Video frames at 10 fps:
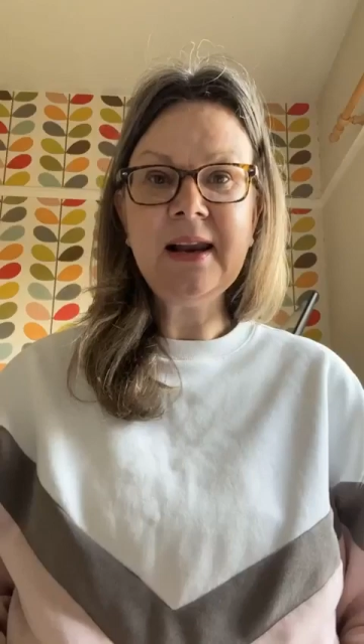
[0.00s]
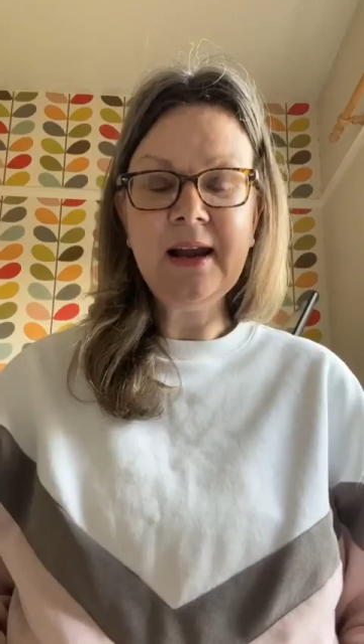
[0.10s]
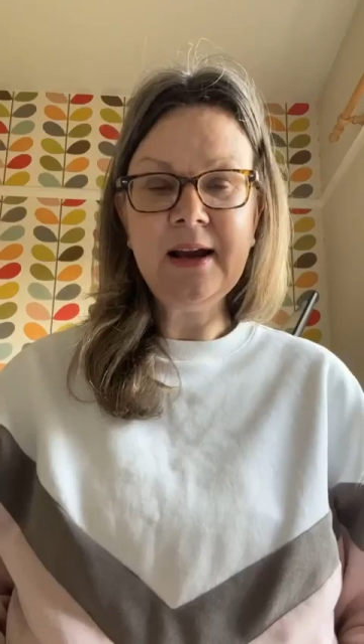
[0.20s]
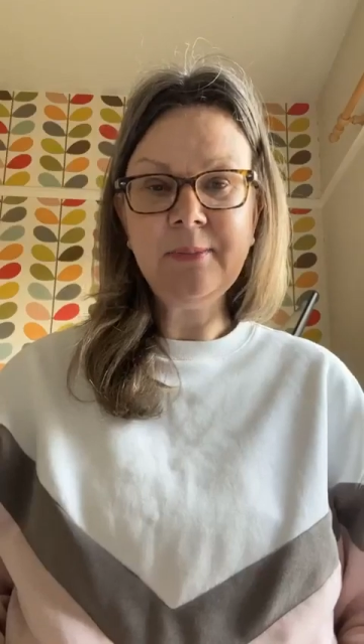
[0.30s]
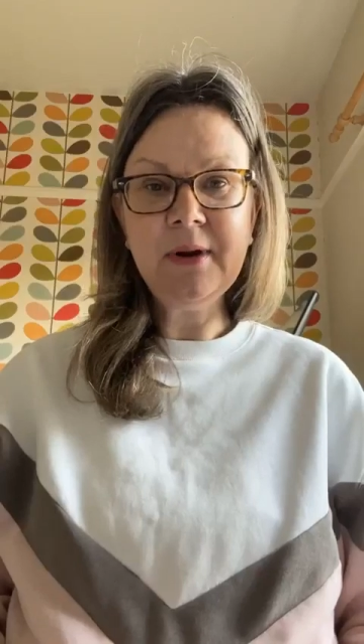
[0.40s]

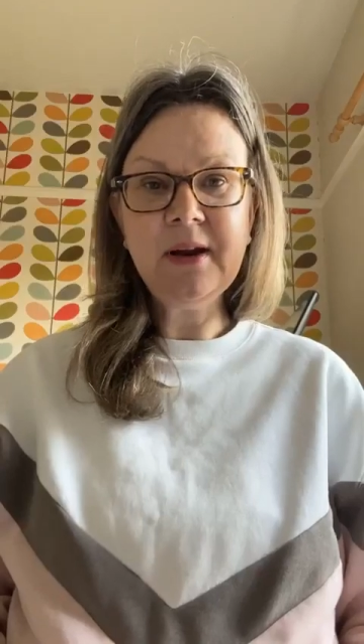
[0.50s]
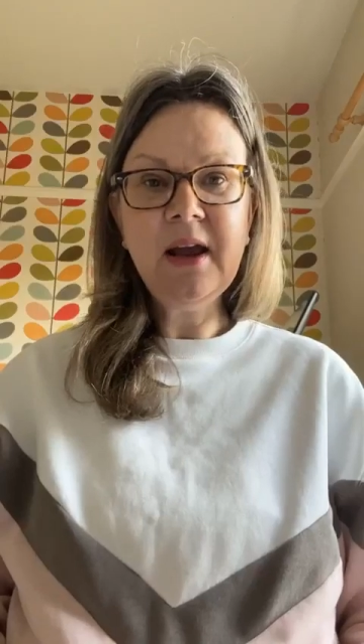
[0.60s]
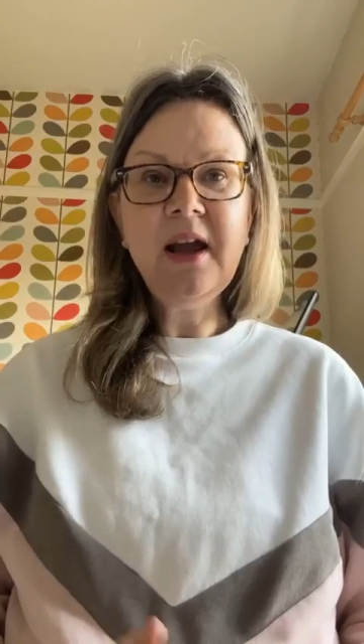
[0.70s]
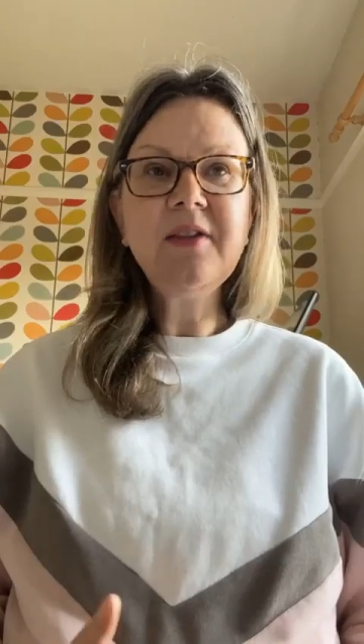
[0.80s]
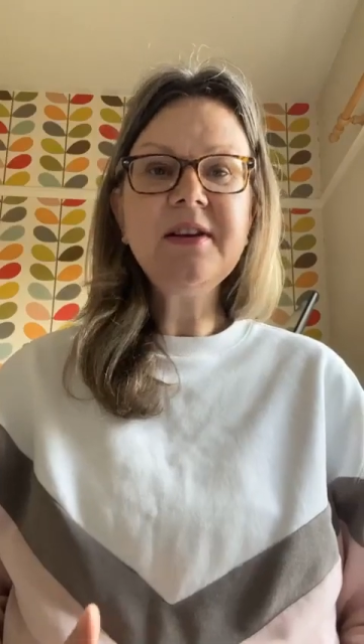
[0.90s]

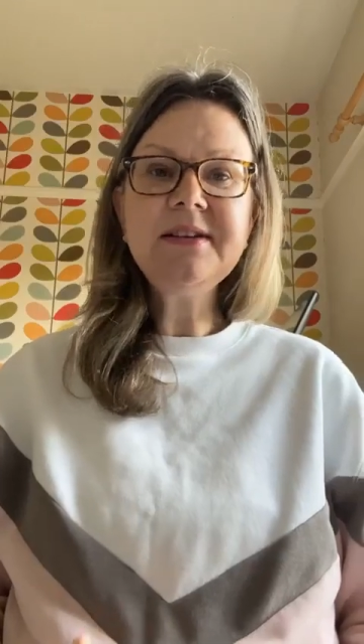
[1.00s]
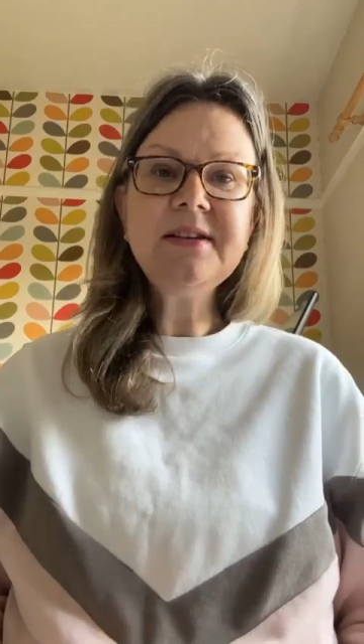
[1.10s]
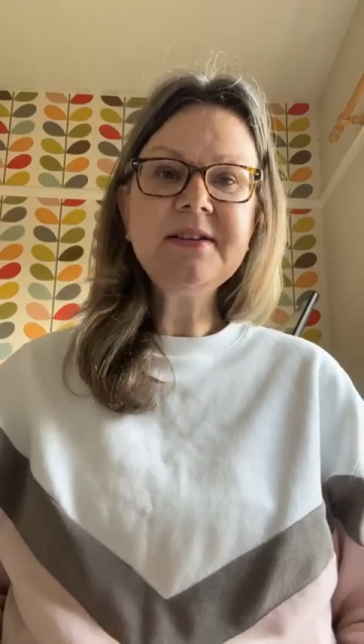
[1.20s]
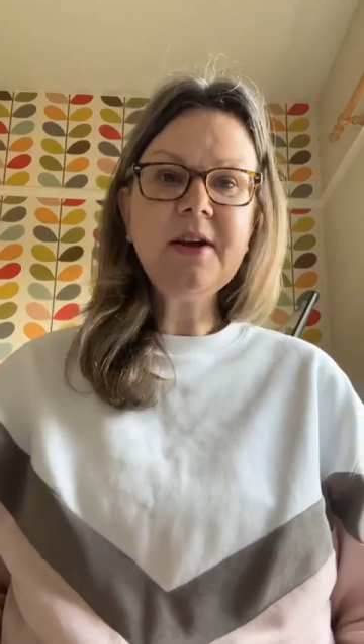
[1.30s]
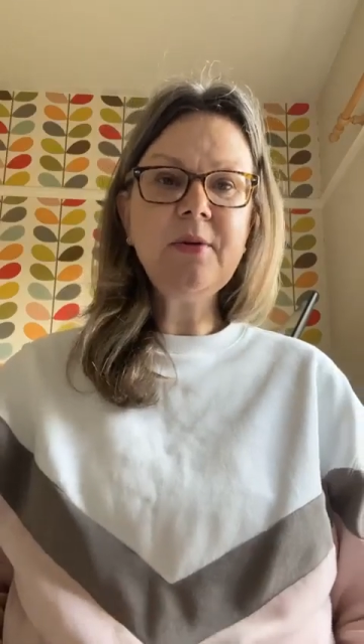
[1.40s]
alignment. This
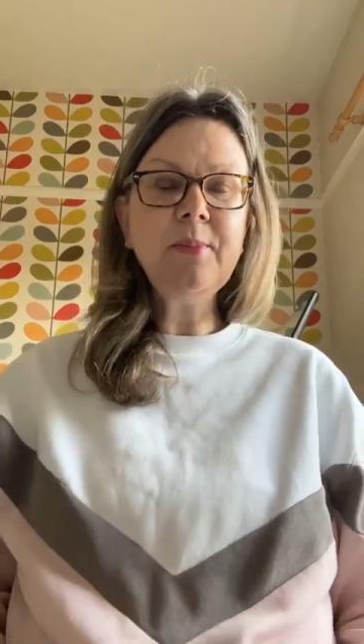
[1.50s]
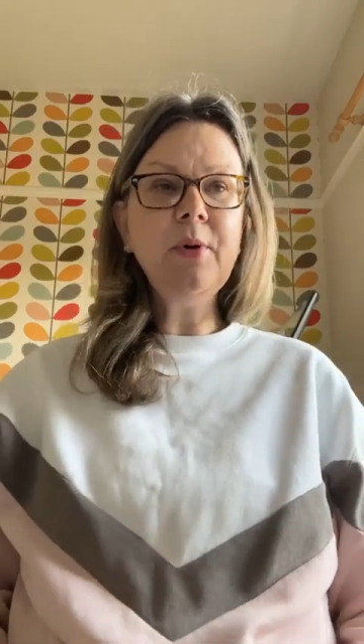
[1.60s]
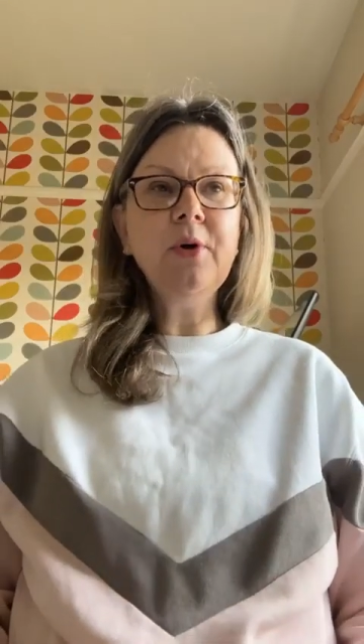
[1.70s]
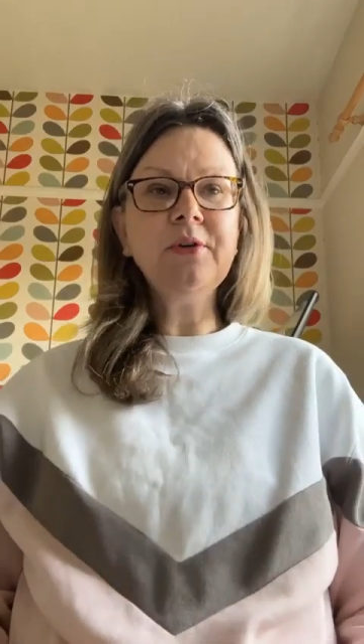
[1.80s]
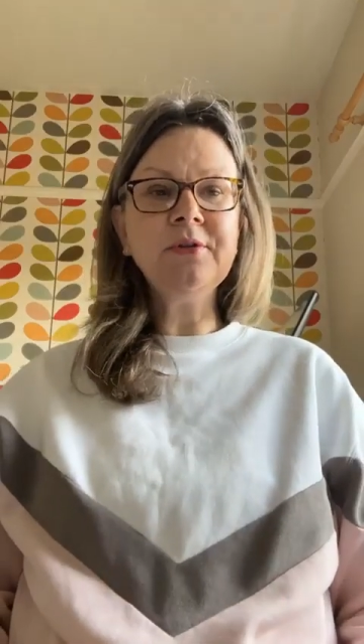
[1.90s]
is so
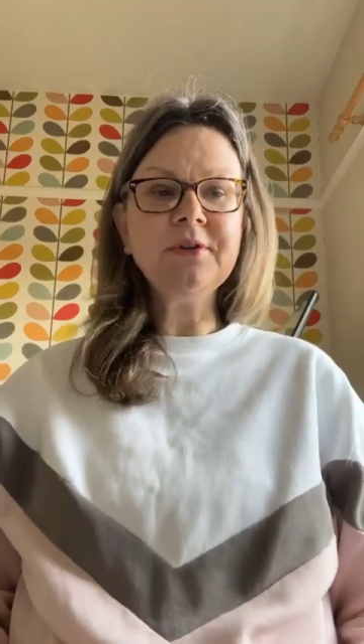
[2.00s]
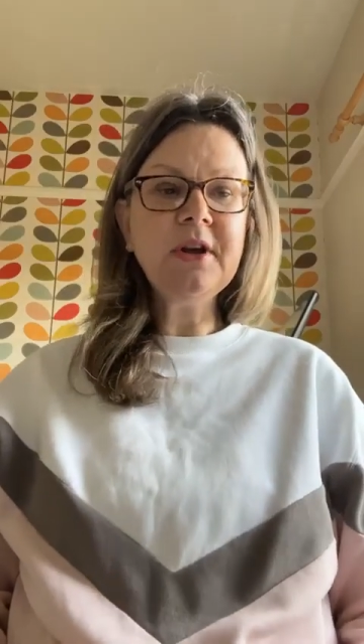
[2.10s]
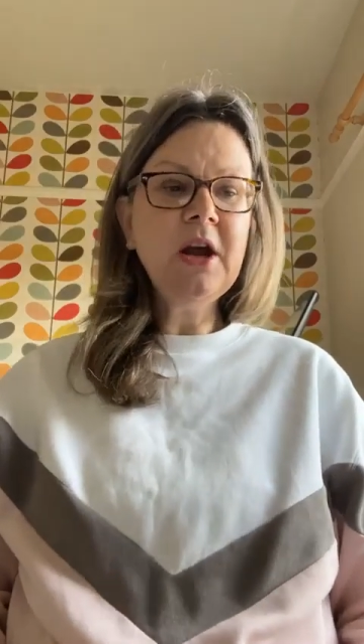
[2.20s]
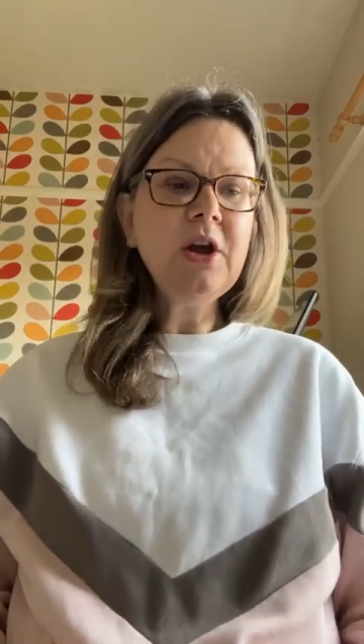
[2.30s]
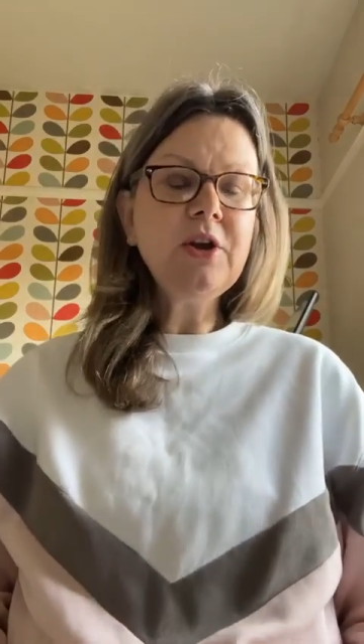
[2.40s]
important.